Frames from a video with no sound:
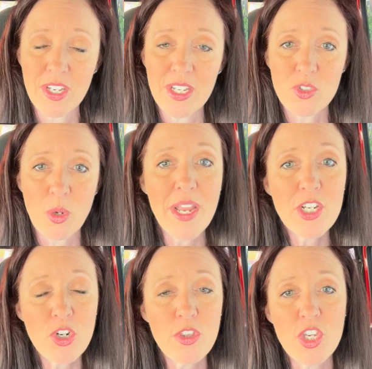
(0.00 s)
So make
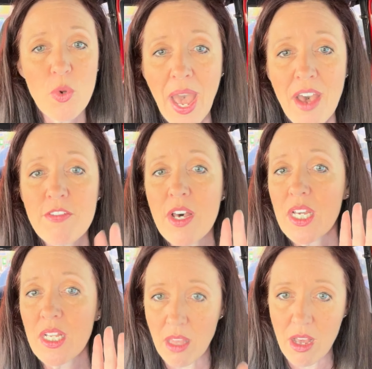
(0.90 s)
sure that you have
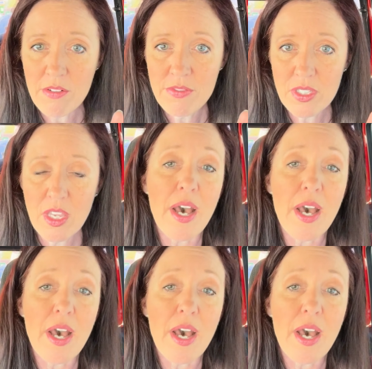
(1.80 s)
gloves,